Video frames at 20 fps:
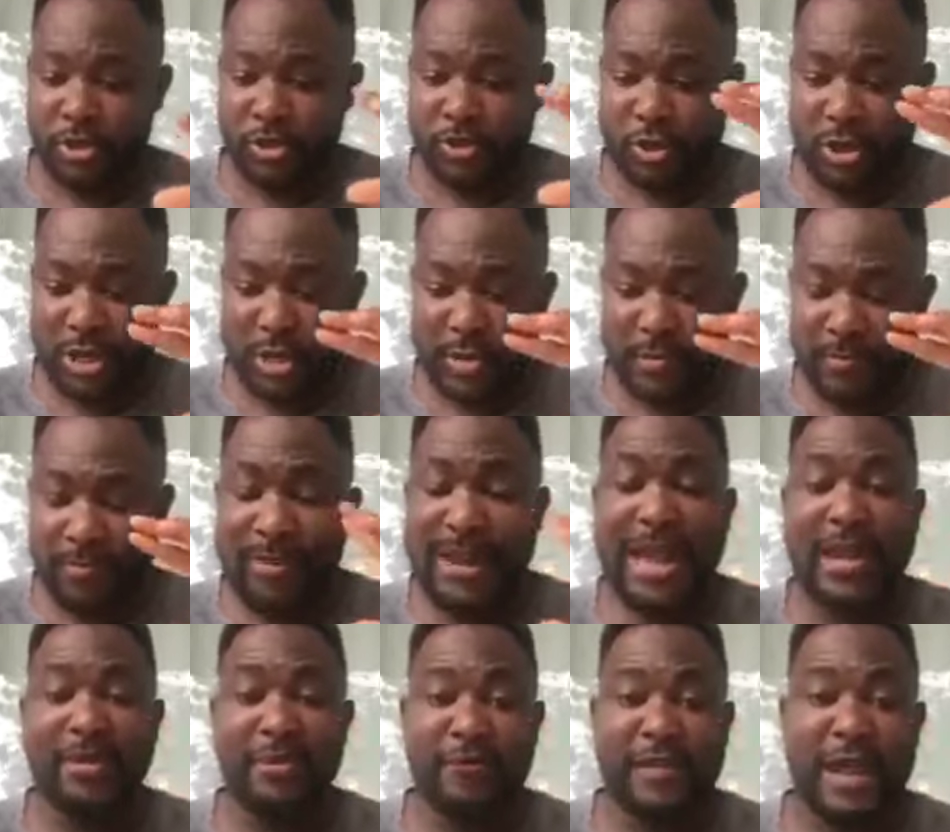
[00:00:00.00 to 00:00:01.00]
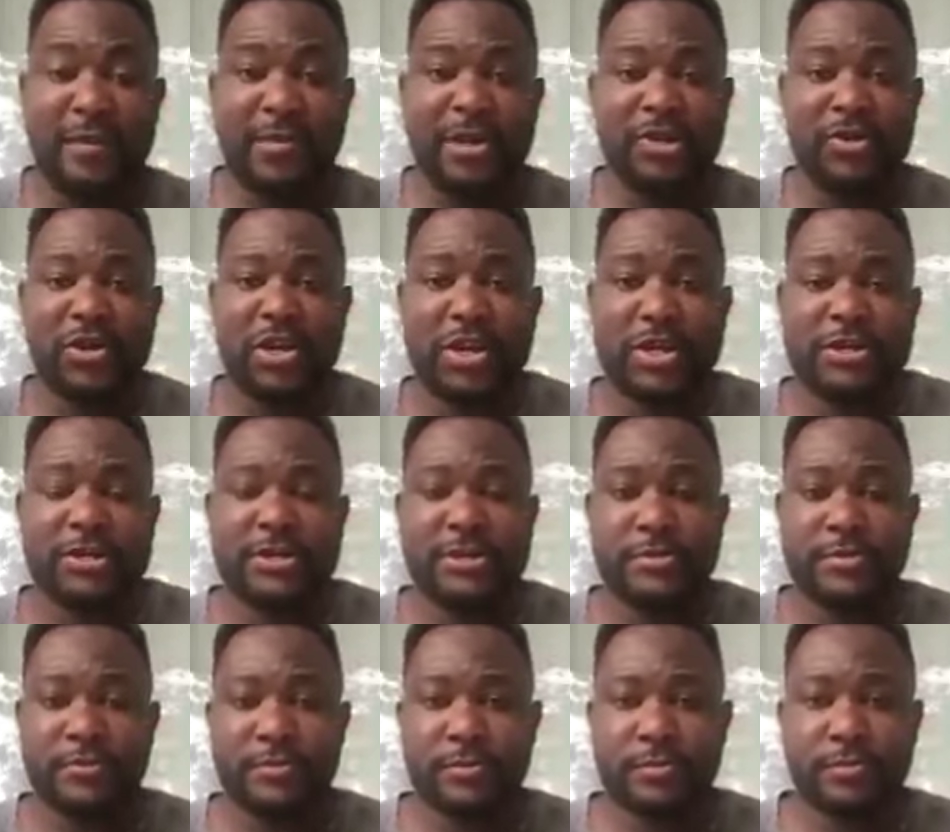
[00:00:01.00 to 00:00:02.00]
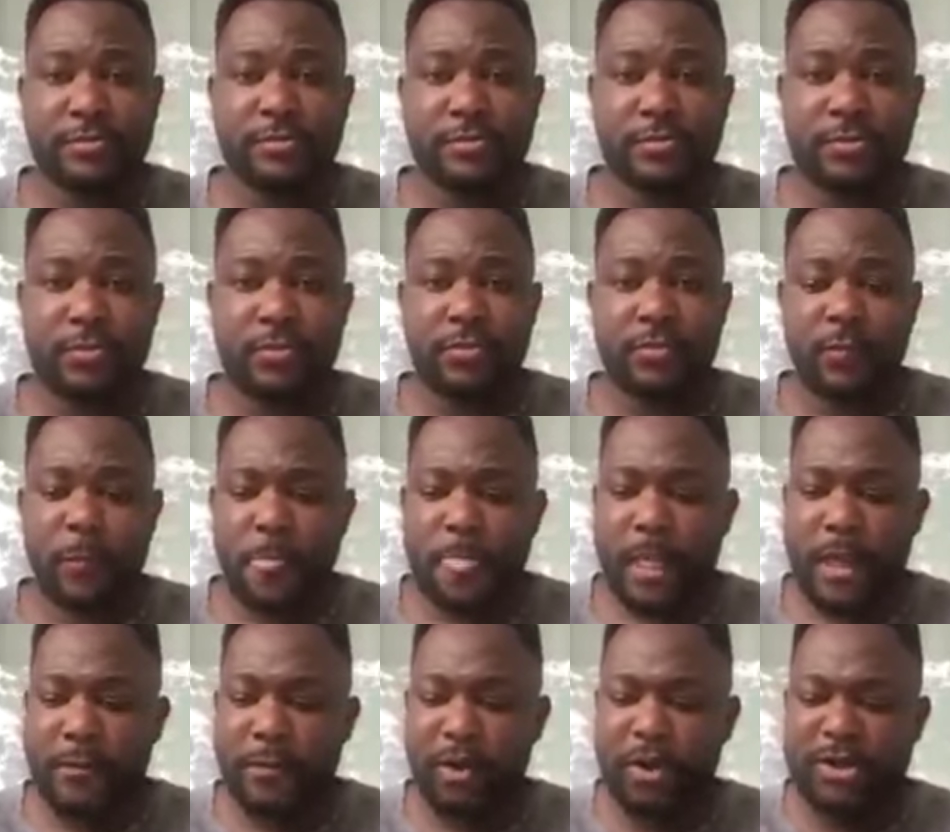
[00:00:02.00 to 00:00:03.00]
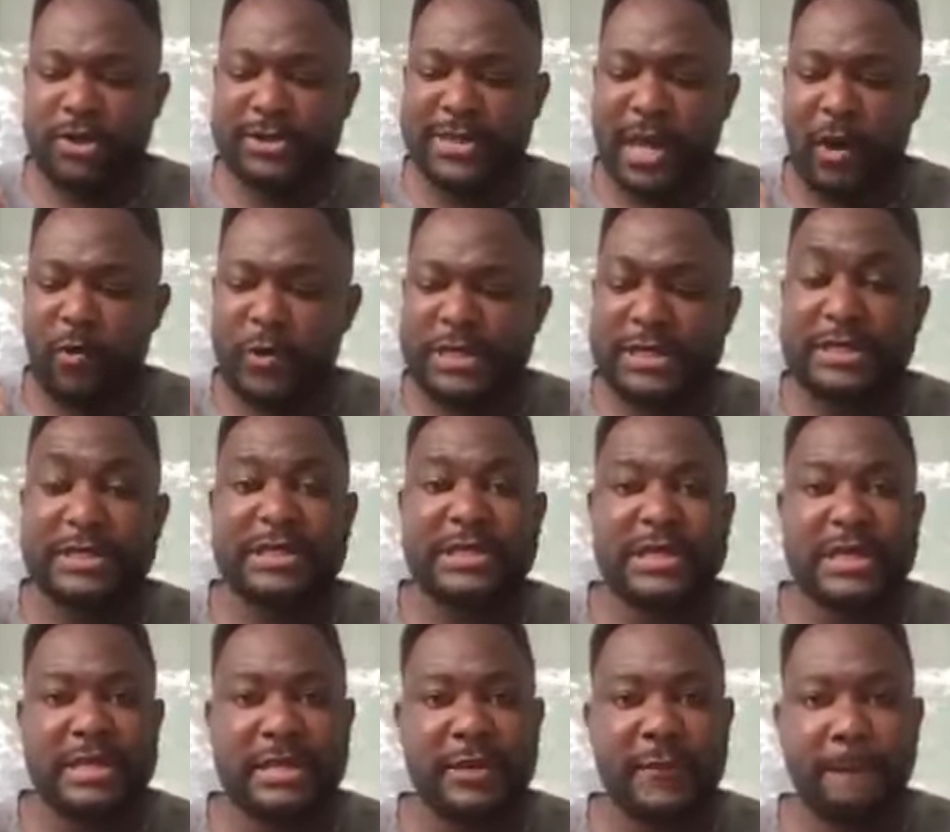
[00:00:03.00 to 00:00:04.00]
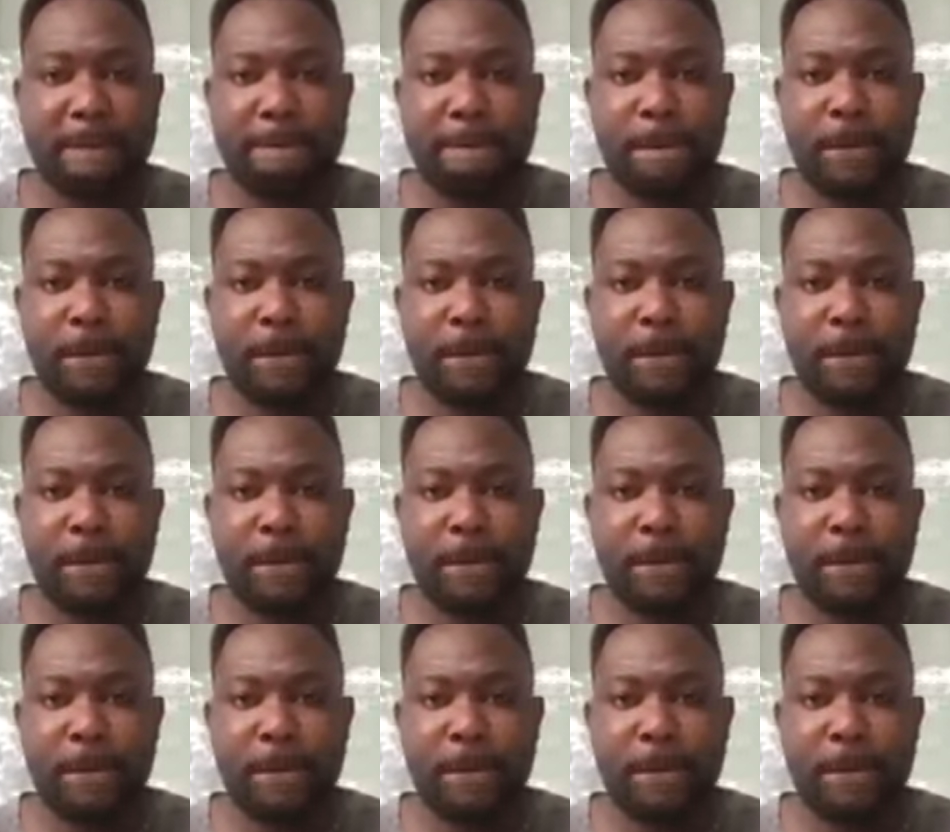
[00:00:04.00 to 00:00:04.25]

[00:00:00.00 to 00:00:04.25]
to the plight of the Ambazonians. Because now we see